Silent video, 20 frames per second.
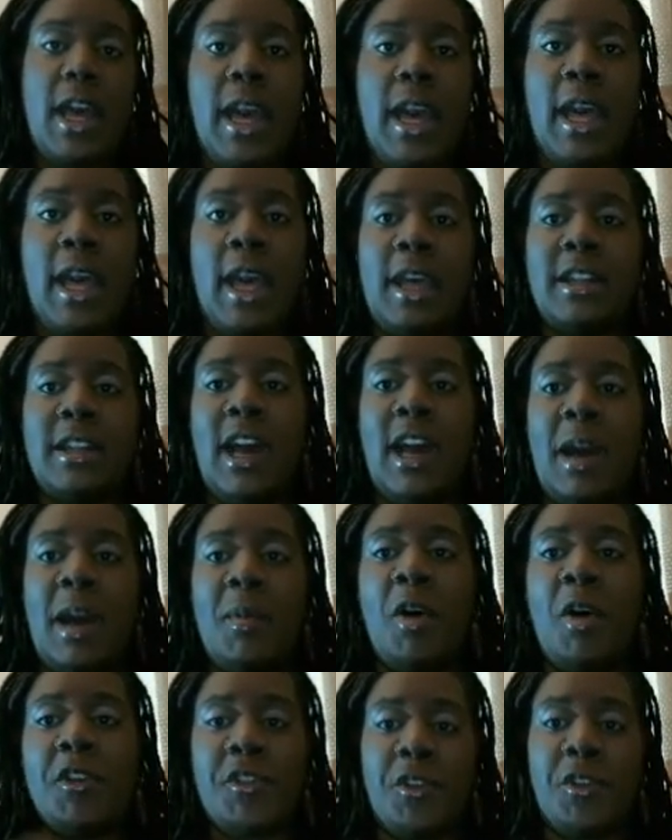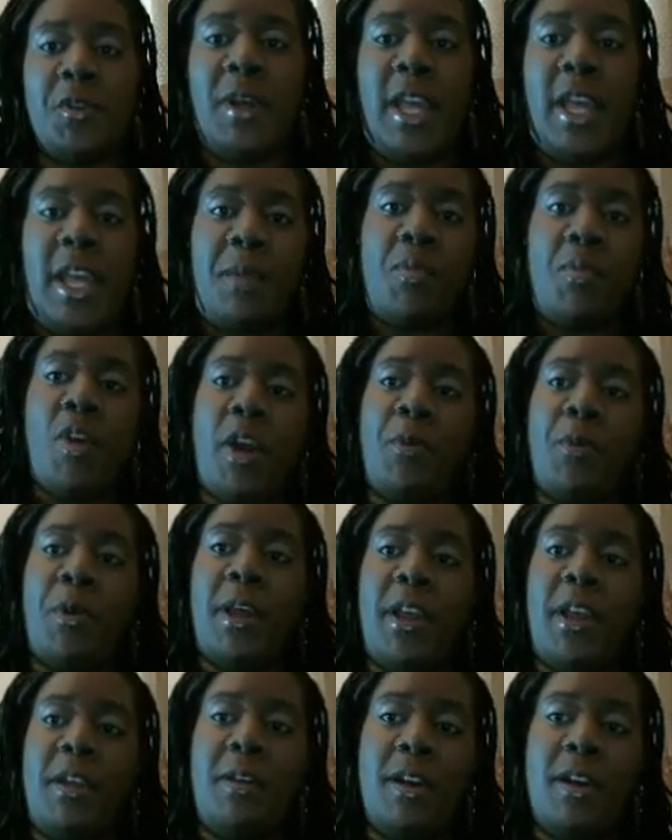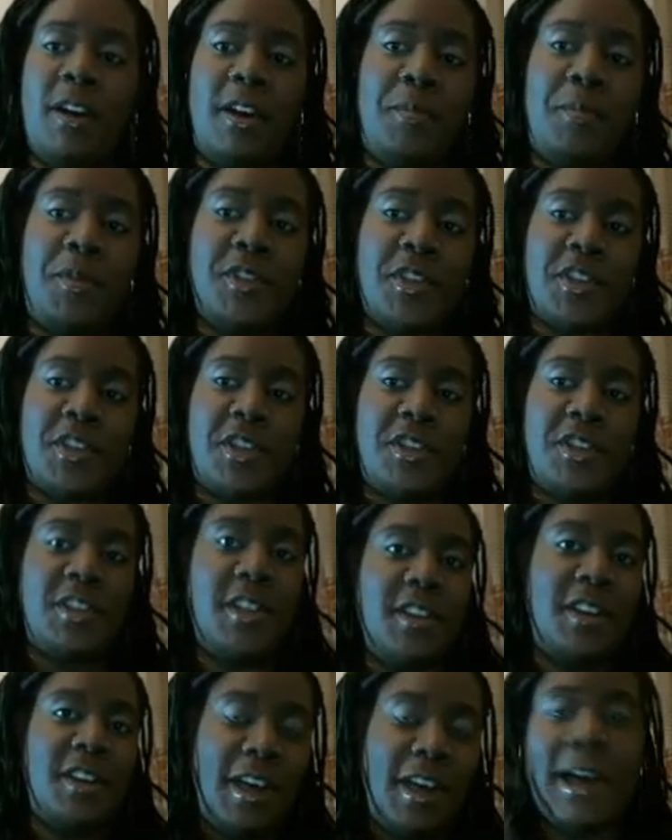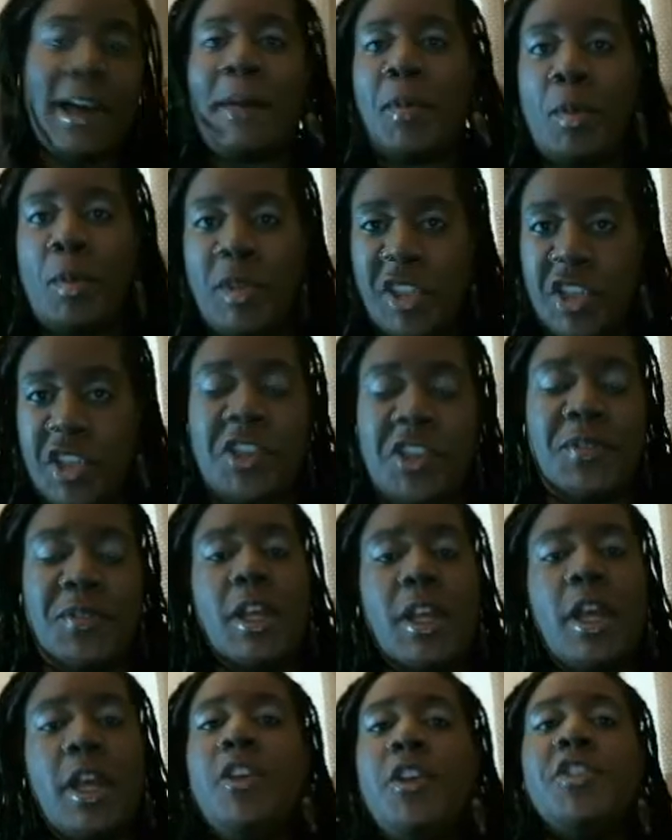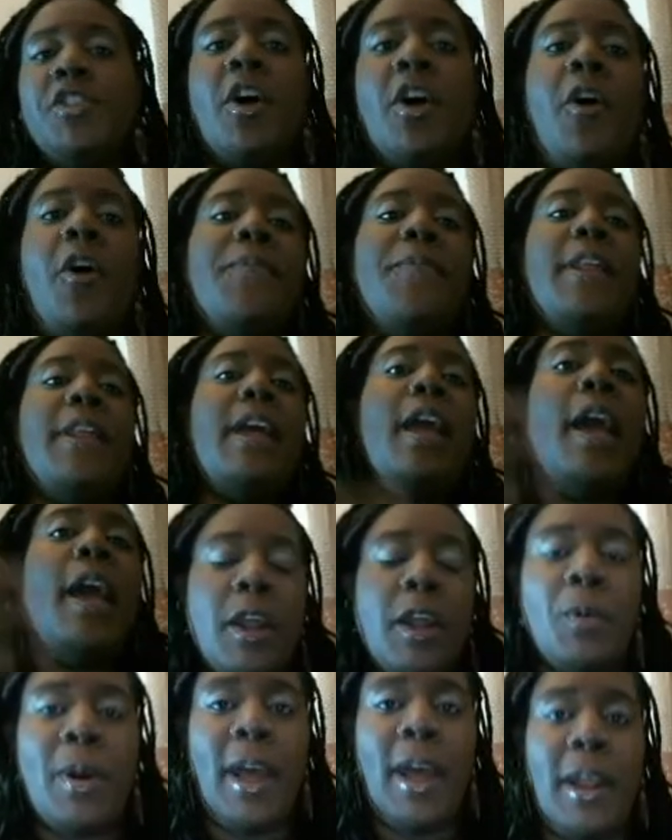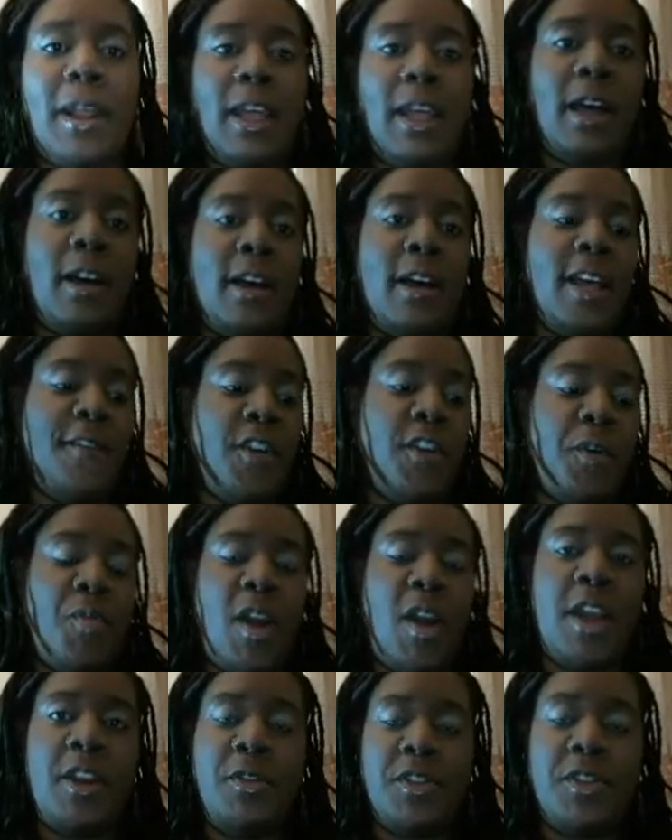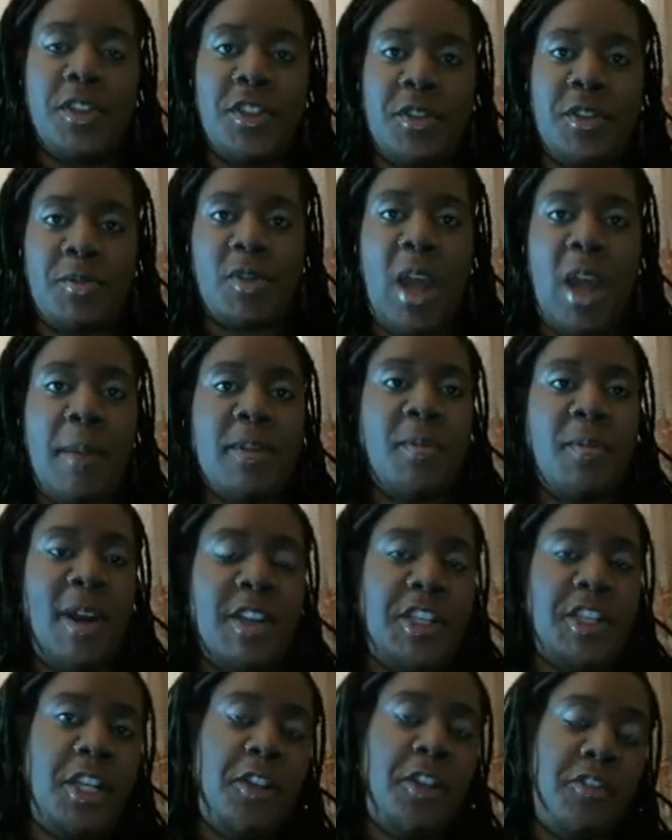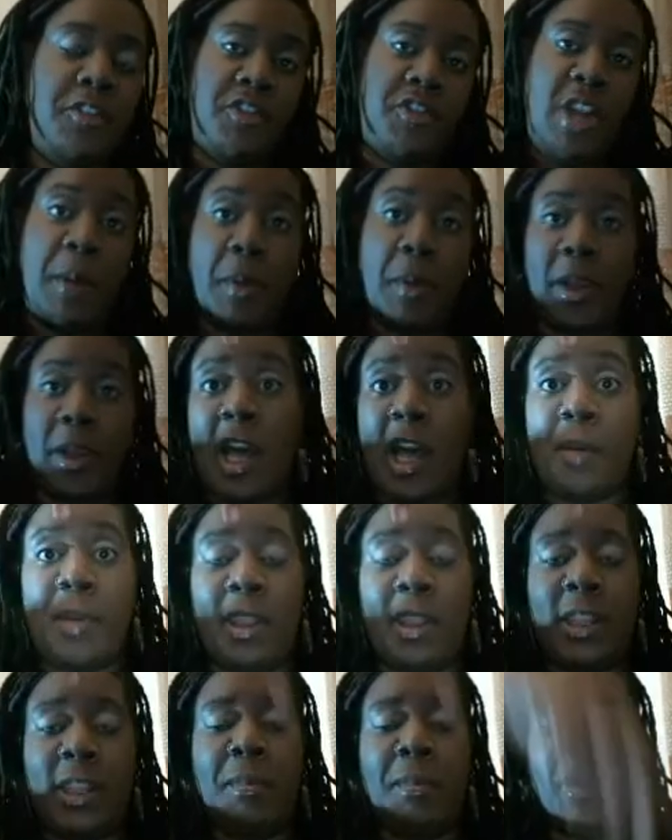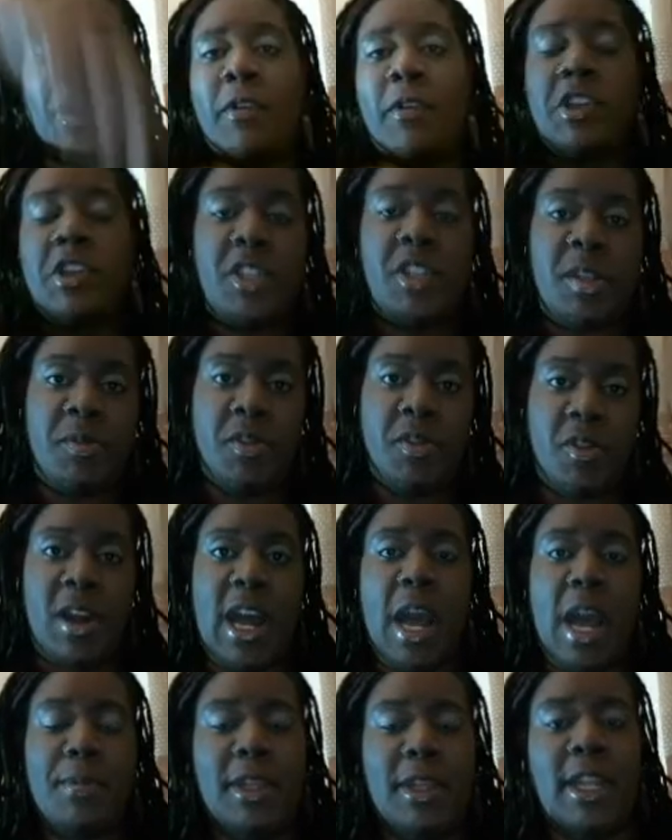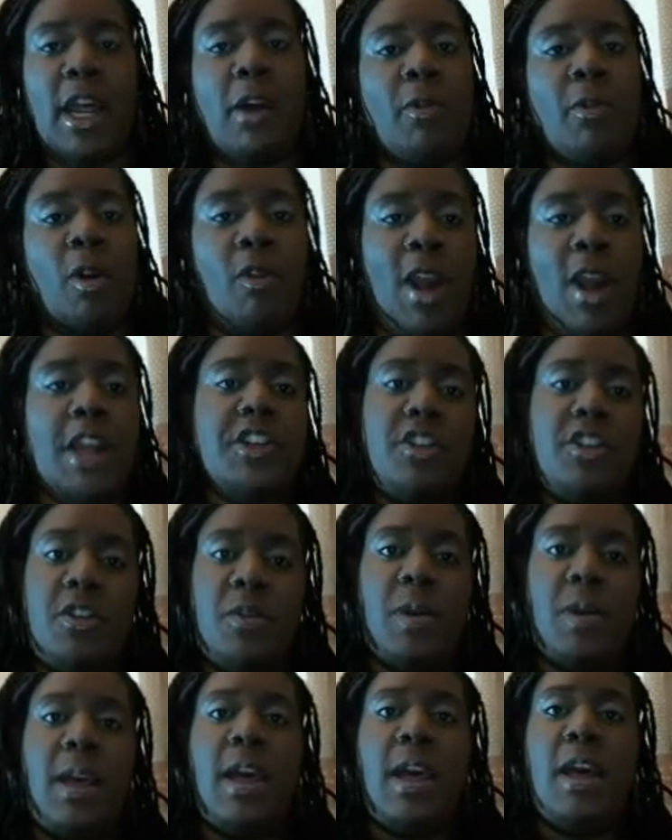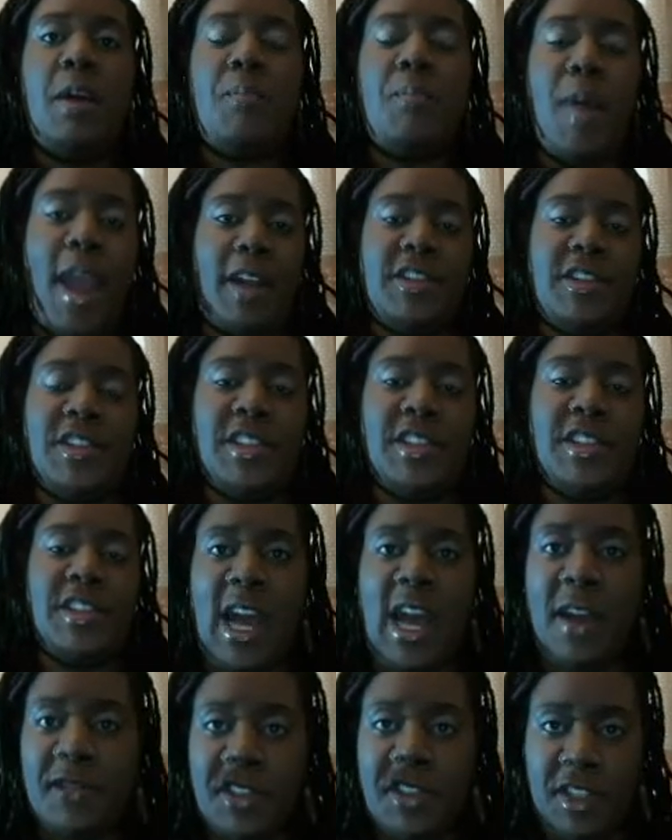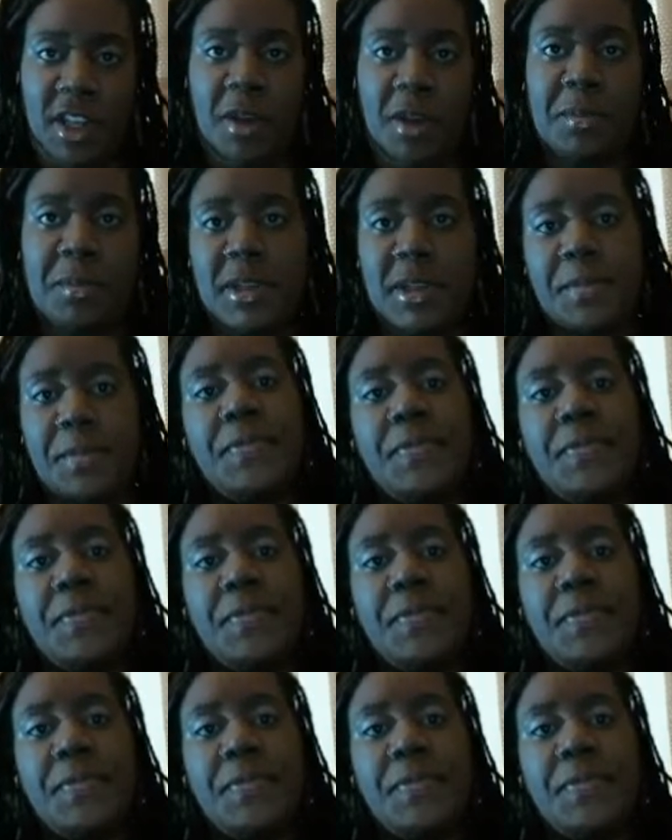And I'm also a Broadway musician. I'm a musician. So anyway, if you're brand new to subscribe to my channel, just drop a comment. Let me know that you subscribed, and I will write you back to say I've subbed.